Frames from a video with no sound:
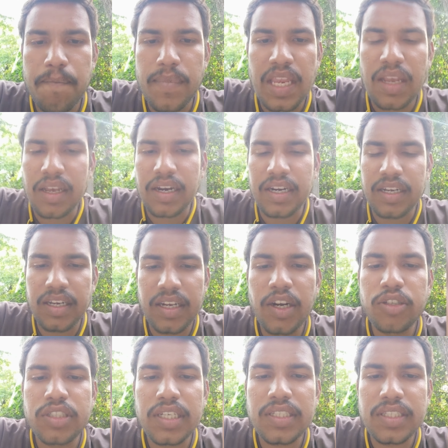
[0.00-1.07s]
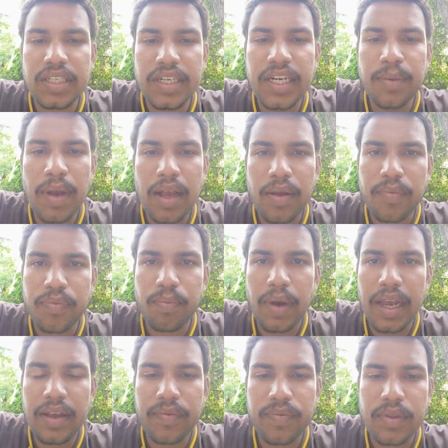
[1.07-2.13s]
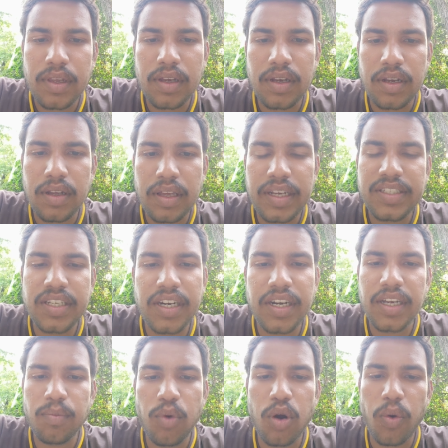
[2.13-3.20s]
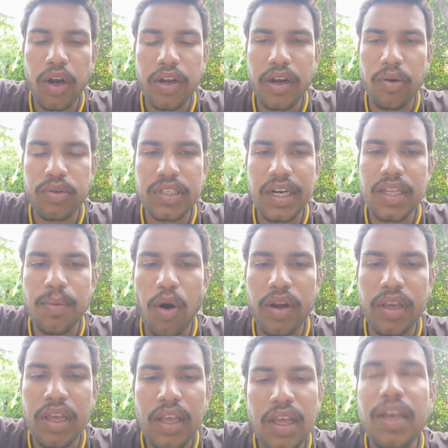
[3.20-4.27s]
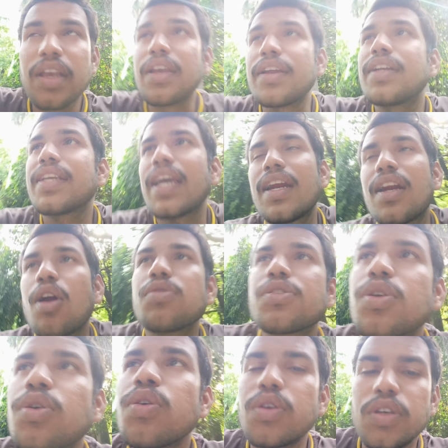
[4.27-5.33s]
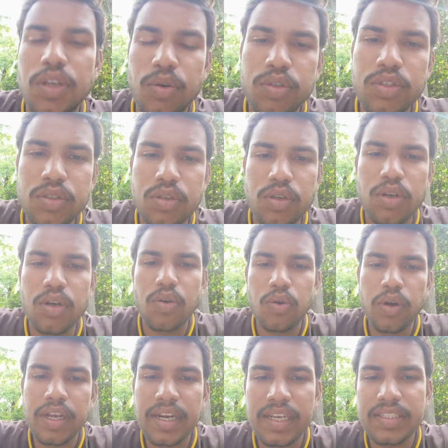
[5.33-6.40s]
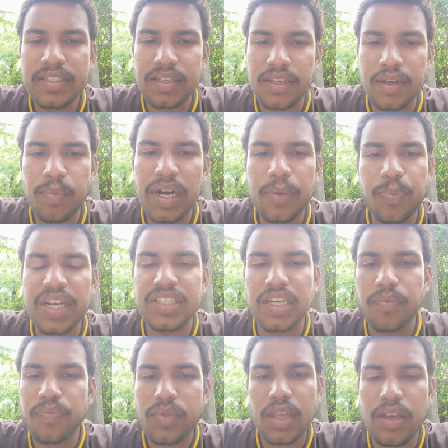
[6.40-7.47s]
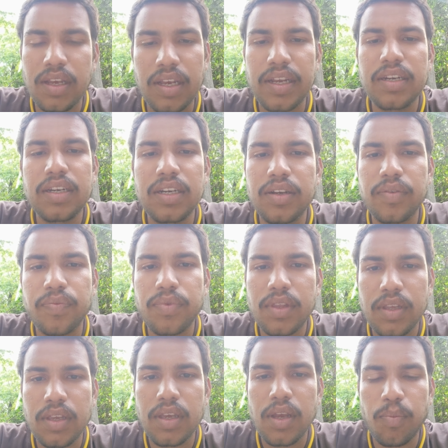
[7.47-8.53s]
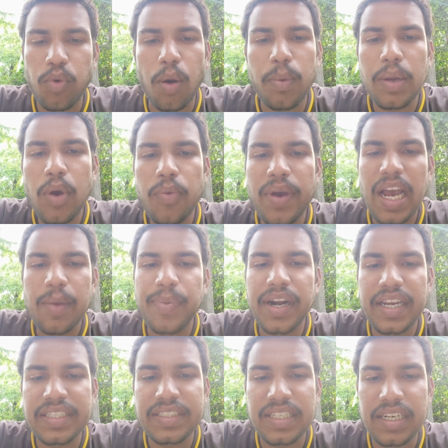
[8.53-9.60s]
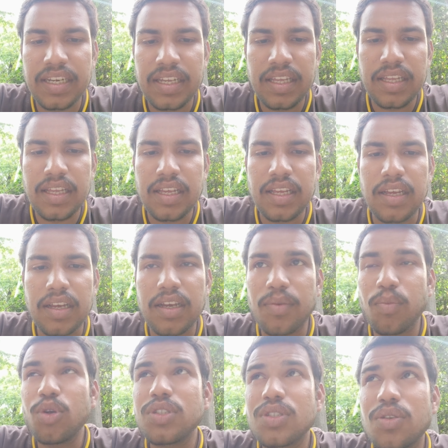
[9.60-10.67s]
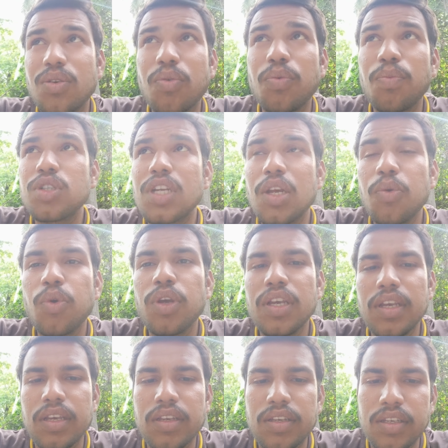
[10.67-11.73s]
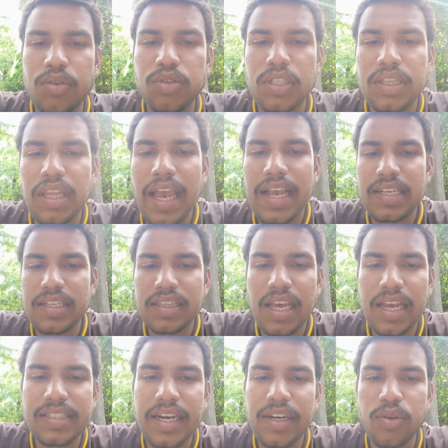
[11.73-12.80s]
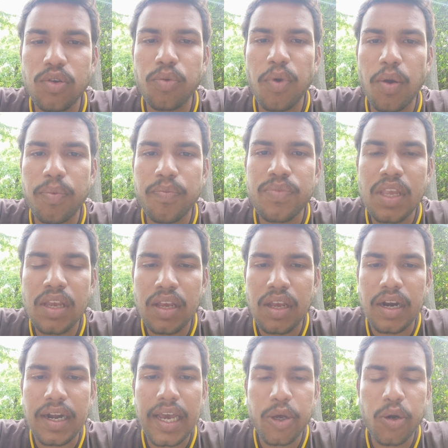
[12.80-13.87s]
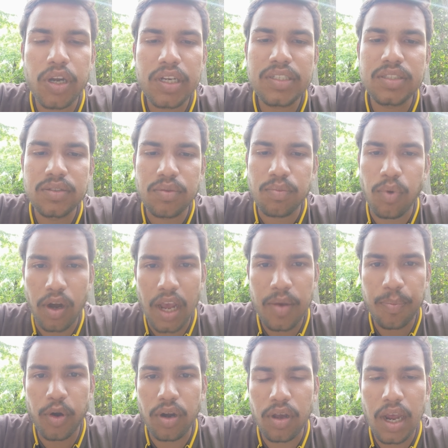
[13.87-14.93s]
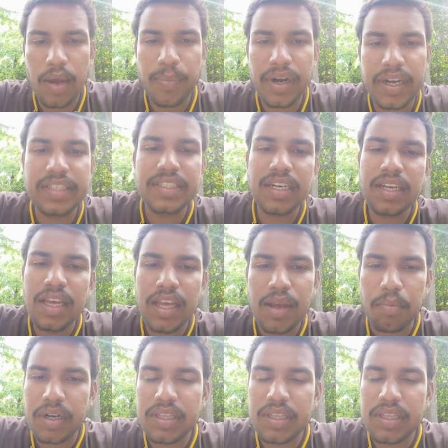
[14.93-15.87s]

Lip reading: It reduces edema by excreting more water outside the body. It can also use to decrease blood pressure in a problem of hypertension. Mostly we use thiazide group of diuretics for hypertension, but